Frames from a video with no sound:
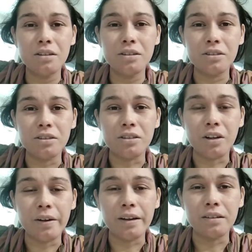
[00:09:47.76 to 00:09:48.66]
It's just
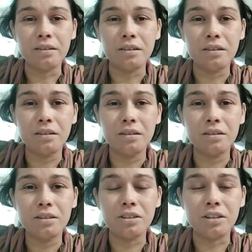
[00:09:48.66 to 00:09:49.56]

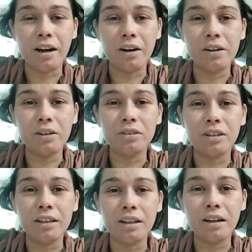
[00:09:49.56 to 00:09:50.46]
carrying on
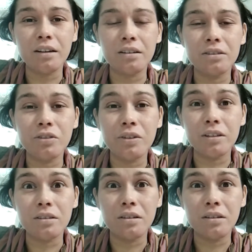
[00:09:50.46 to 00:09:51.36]
like that,
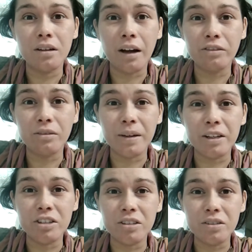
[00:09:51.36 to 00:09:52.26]
doing
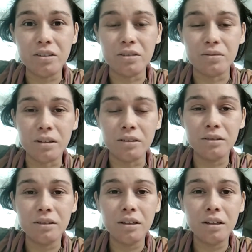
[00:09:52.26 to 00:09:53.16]
affirmations as well,
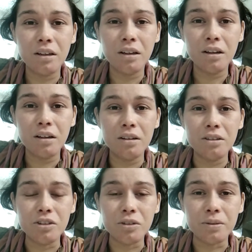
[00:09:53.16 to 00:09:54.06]

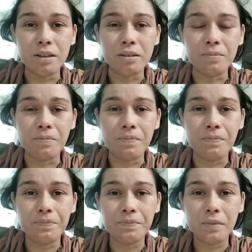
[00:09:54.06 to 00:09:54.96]
doing
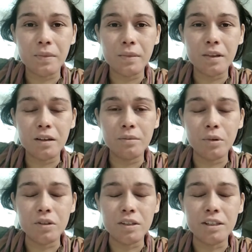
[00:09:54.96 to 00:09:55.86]

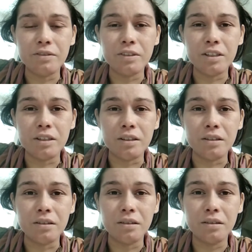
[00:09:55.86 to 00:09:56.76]

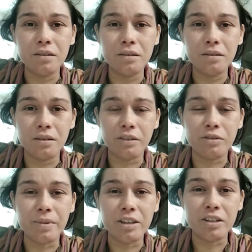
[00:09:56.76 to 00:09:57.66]
positivity
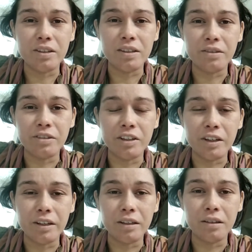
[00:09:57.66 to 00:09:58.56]
affirmations every
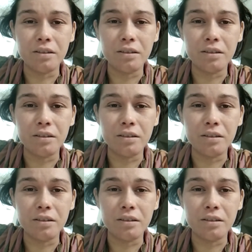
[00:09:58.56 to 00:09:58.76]
day,